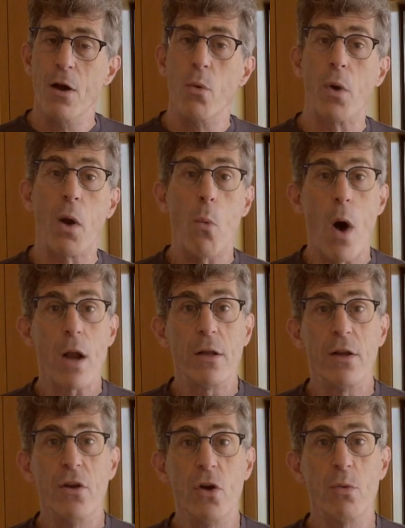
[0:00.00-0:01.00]
What I wanted
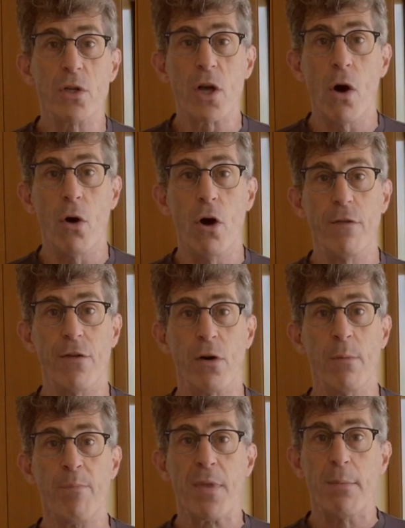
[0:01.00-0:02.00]
to do was go
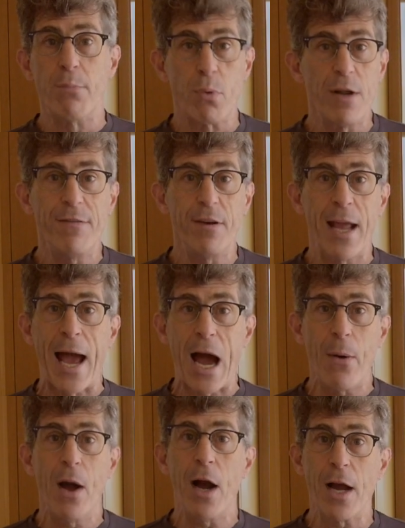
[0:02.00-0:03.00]
over briefly
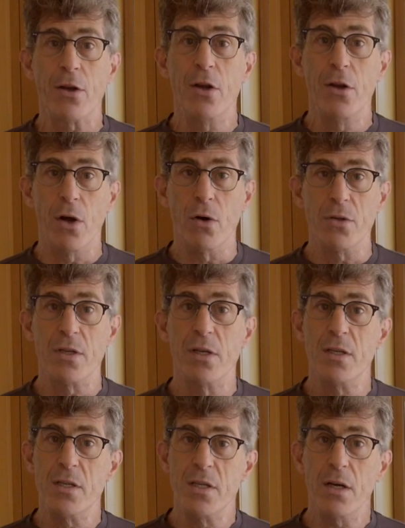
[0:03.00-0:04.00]
how I like to dose
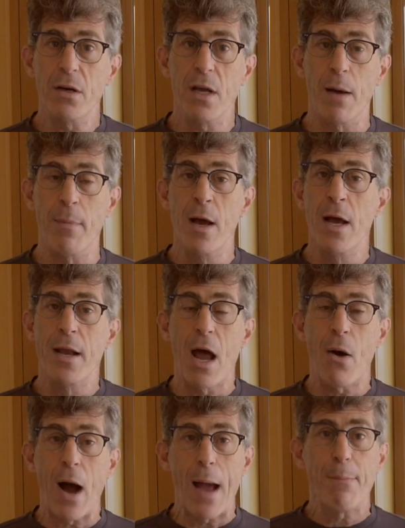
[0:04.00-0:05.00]
psyllium.
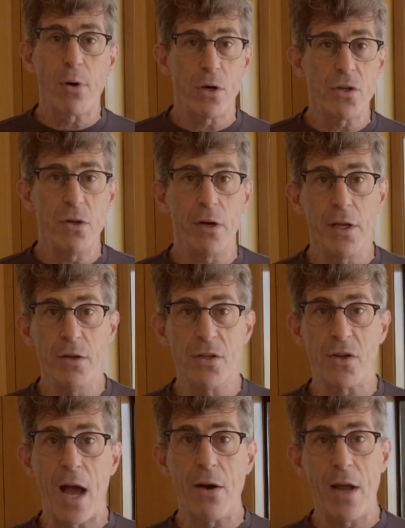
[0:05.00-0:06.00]
Now, I personally use
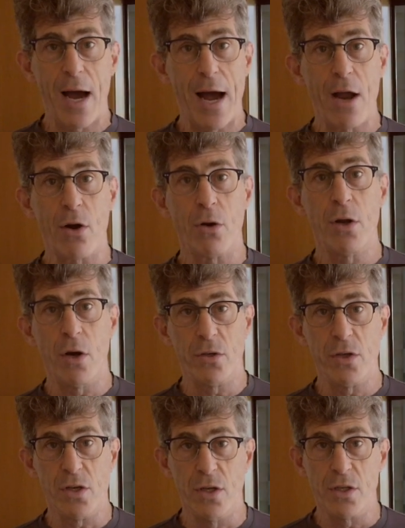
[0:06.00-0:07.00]
slightly higher
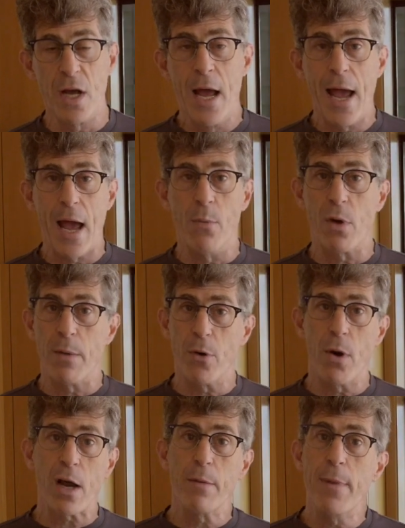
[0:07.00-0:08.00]
dosages. And what I'm
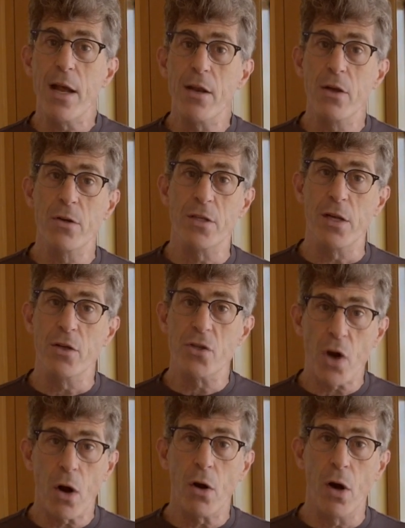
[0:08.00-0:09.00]
going to recommend to you is that you
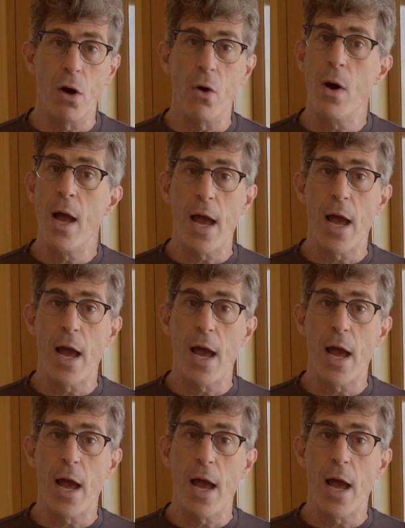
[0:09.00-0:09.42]
start low